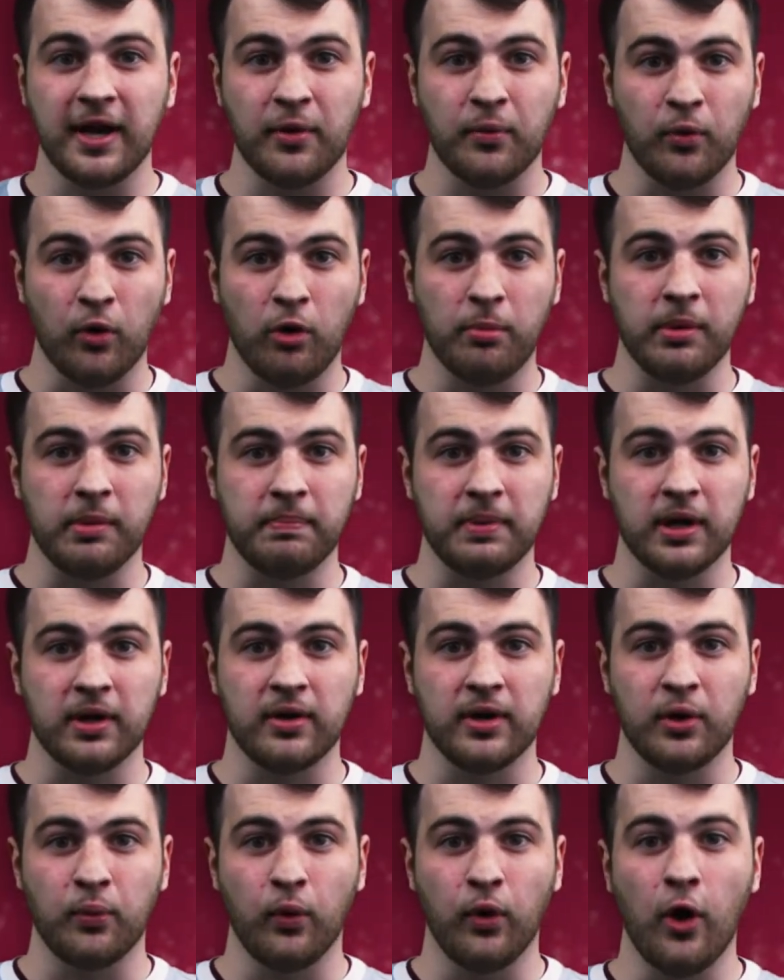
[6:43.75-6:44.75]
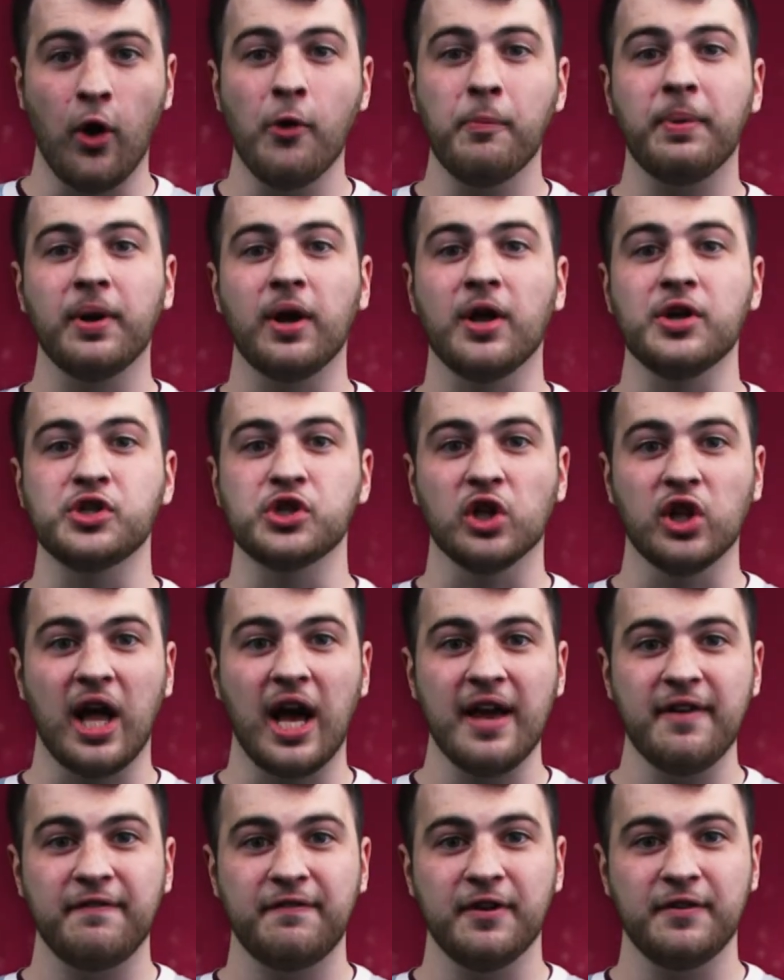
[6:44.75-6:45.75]
enrollment period will open on
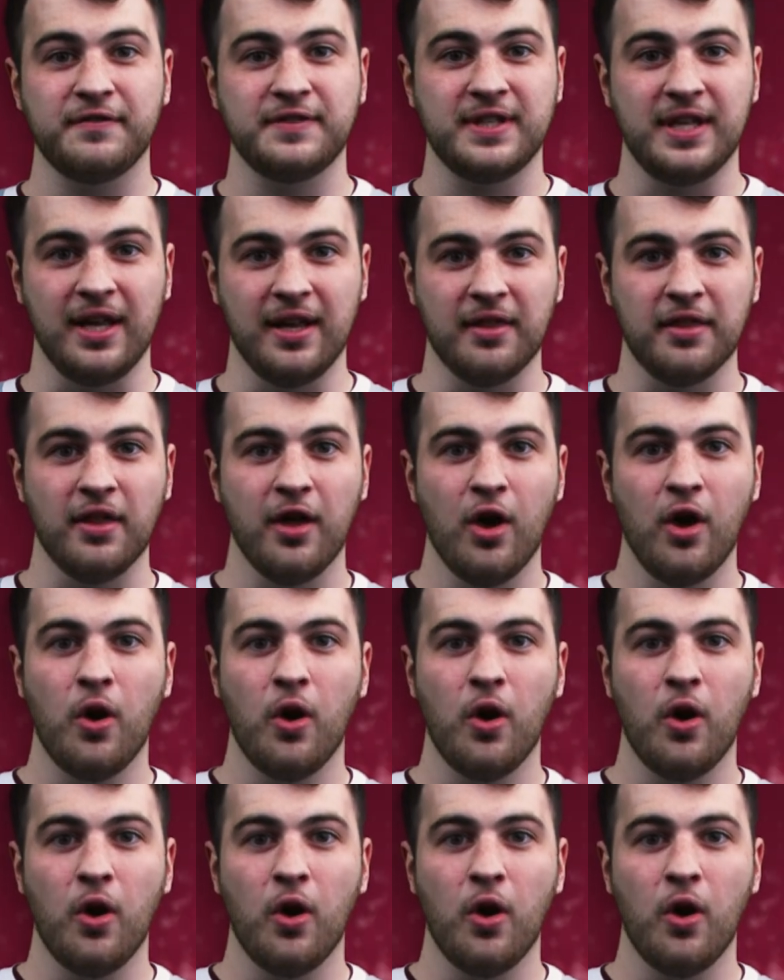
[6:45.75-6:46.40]
July 15th,